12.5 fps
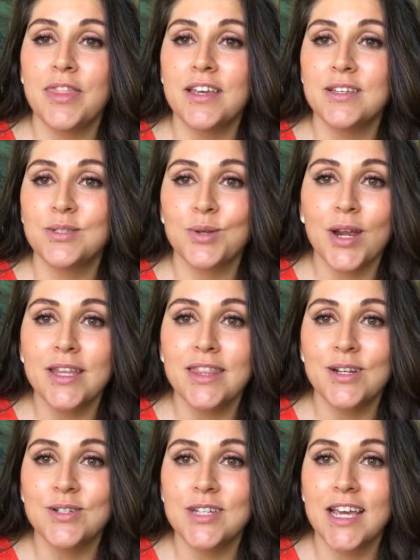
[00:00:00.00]
think it's great
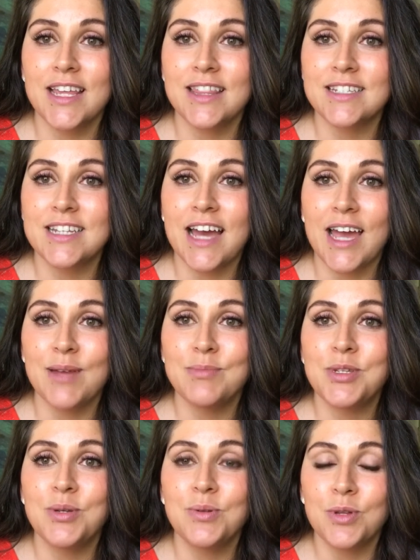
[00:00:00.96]
that you're taking the time
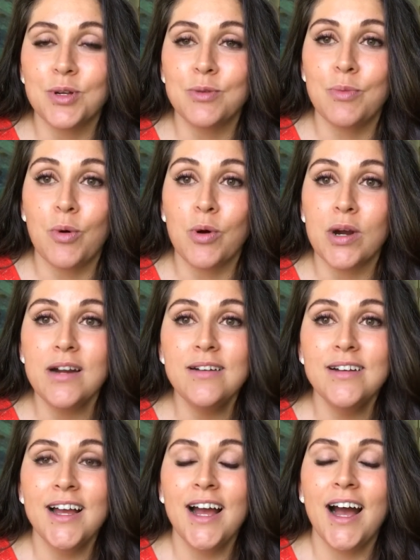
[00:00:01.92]
to learn more.
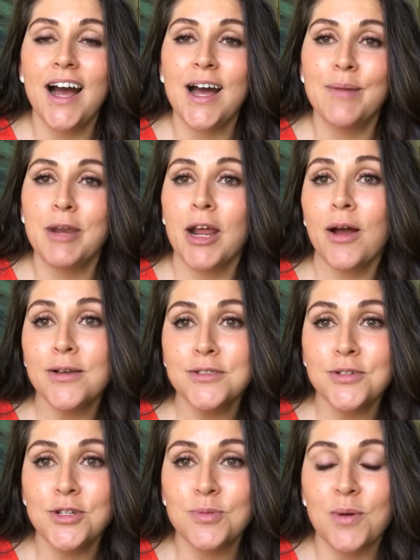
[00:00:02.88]
And I
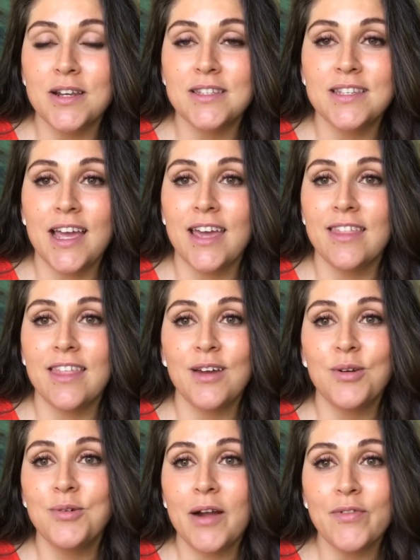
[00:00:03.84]
also just want to say that
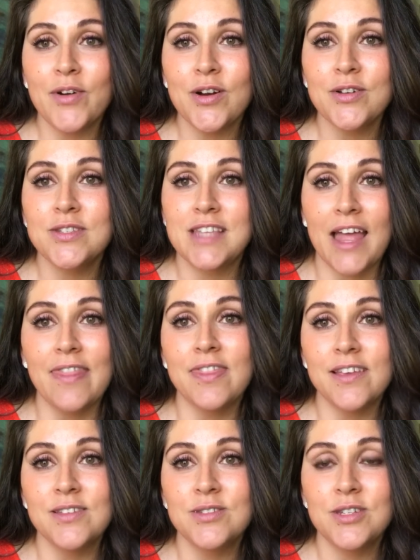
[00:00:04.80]
whoever sent
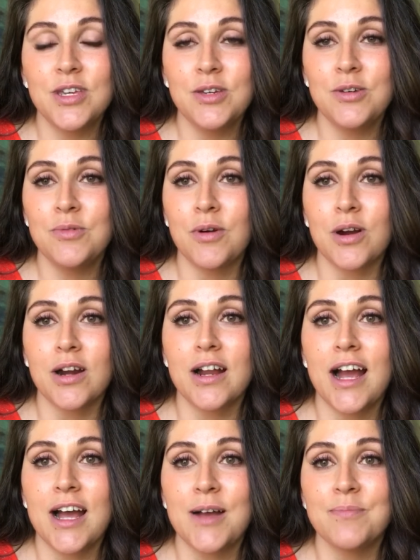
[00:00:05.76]
this to you or
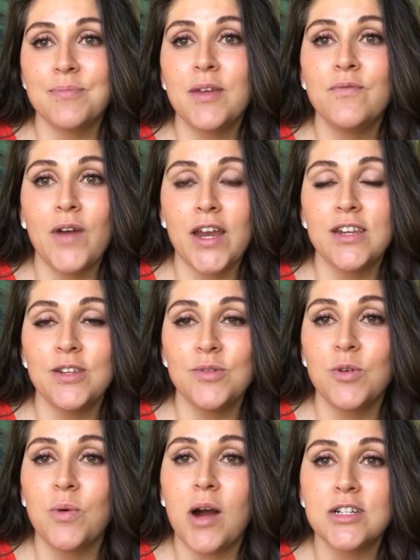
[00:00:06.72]
invited you
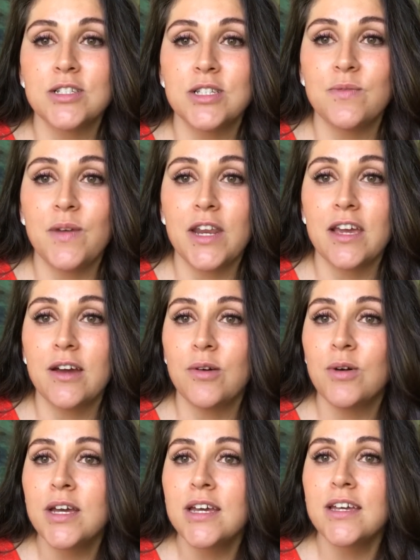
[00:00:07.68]
to watch this
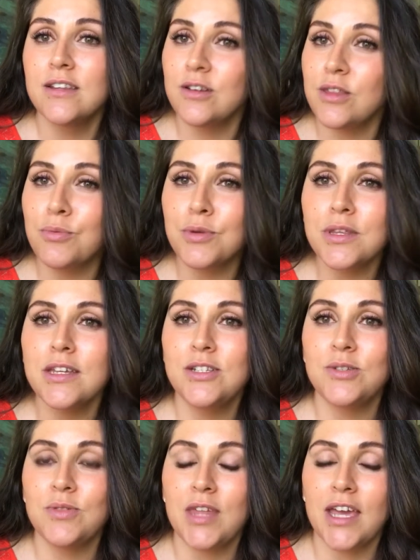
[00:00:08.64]
video, they really
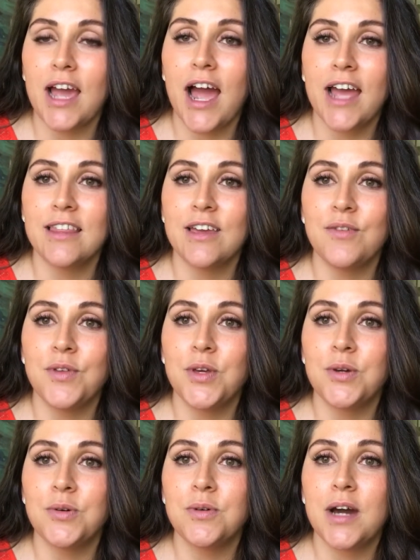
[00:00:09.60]
do think highly of
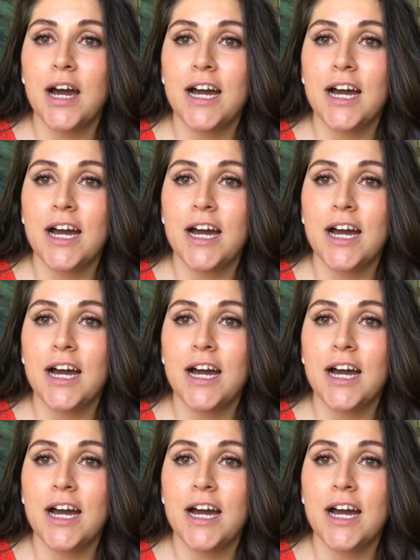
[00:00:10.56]
you.